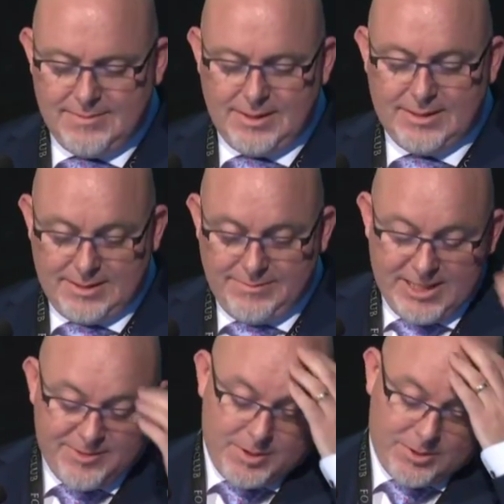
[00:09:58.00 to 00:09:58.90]
like to give
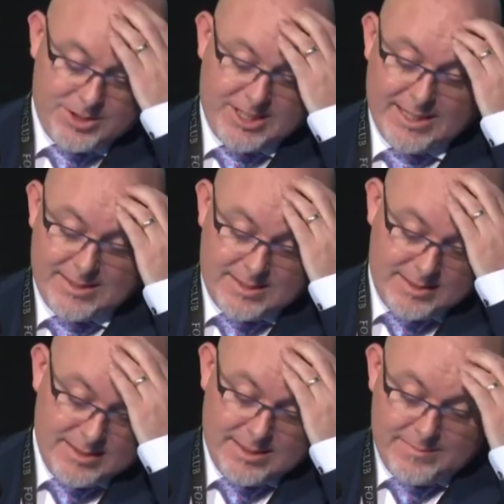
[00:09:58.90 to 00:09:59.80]
the FBOs a chance.
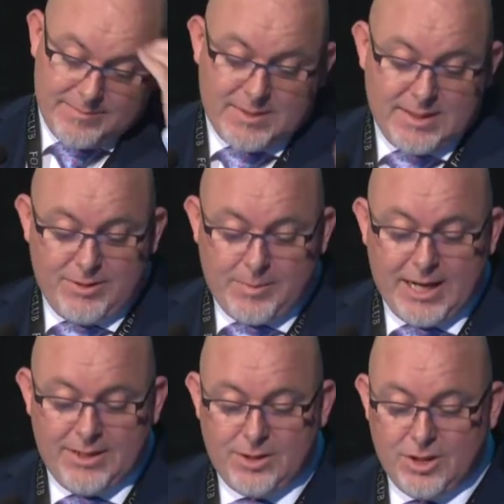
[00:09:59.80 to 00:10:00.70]
Give your
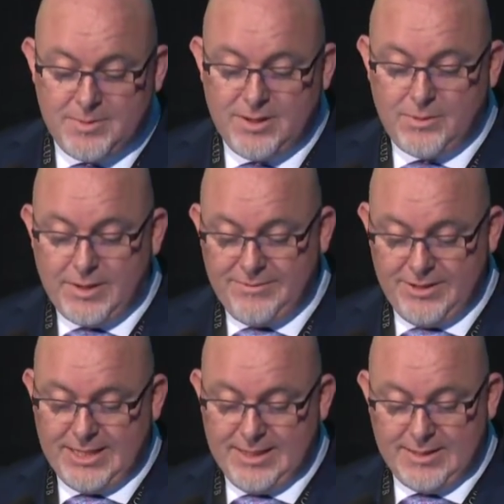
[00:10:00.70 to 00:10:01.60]
partner, husband or wife a
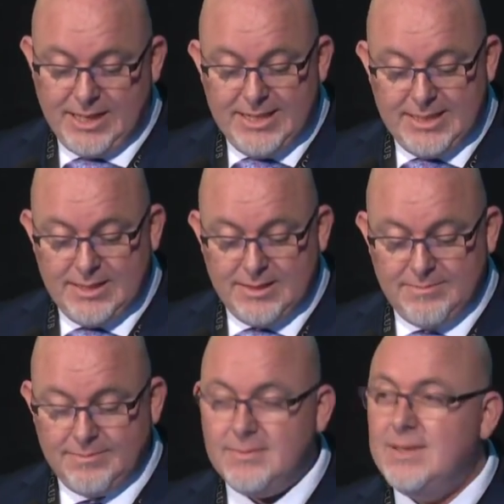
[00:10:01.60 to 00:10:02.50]
chance. I did.
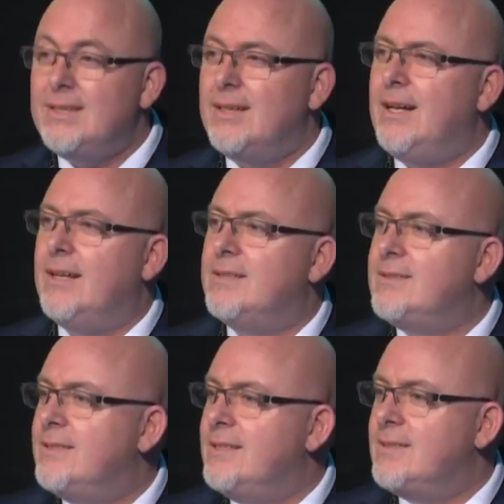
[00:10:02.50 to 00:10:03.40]
And
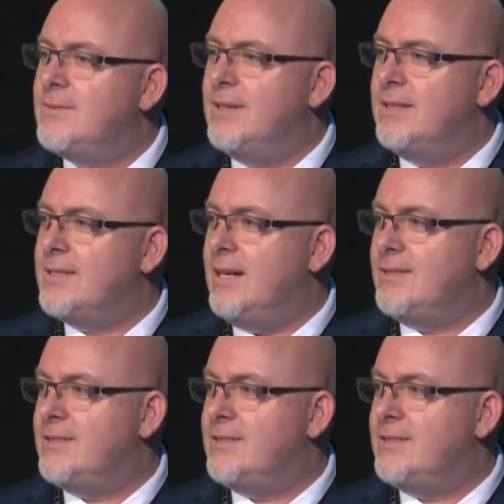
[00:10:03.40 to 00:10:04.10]
this is where it has got